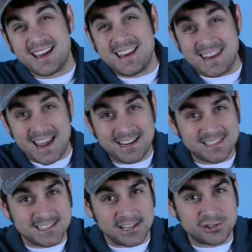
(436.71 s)
Connect
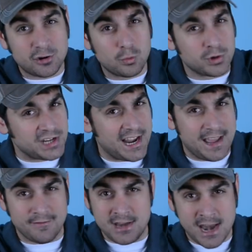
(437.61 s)
sensor, which I
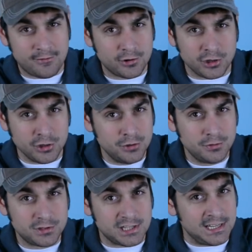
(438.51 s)
have never used.